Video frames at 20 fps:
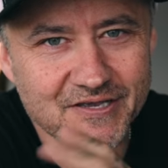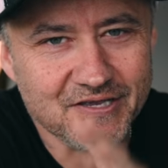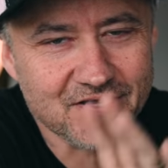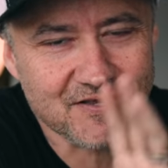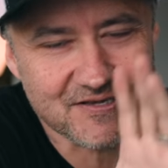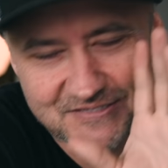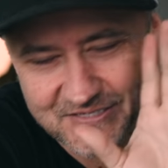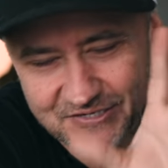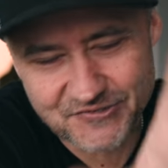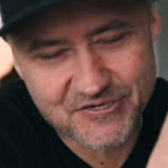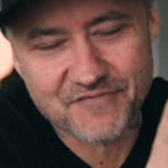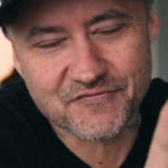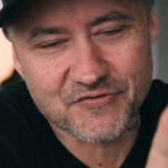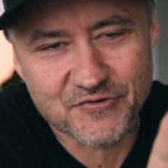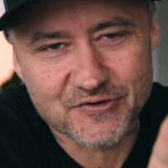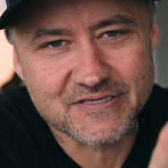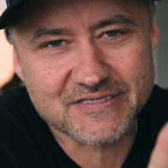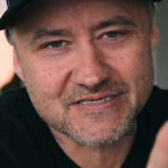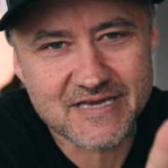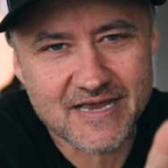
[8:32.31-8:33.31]
It's going to drive
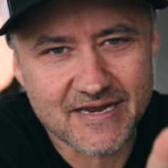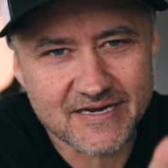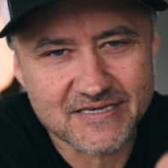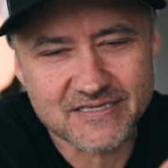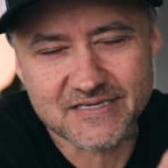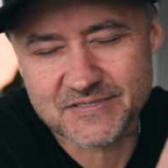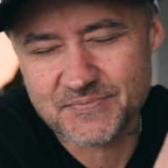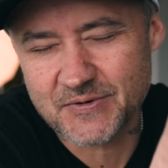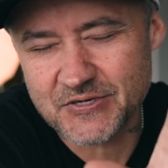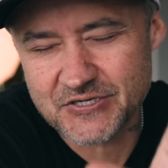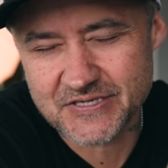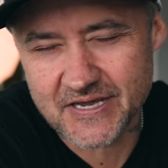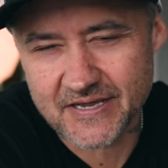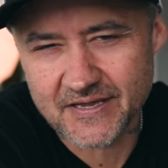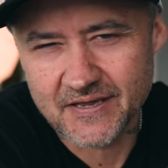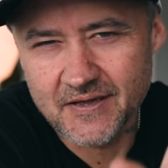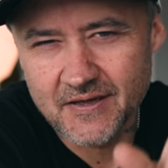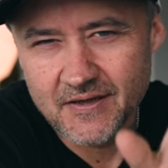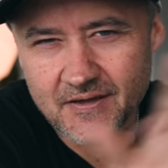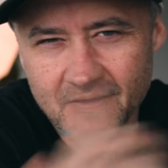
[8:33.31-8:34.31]
you insane. And as much as
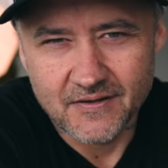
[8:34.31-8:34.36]
I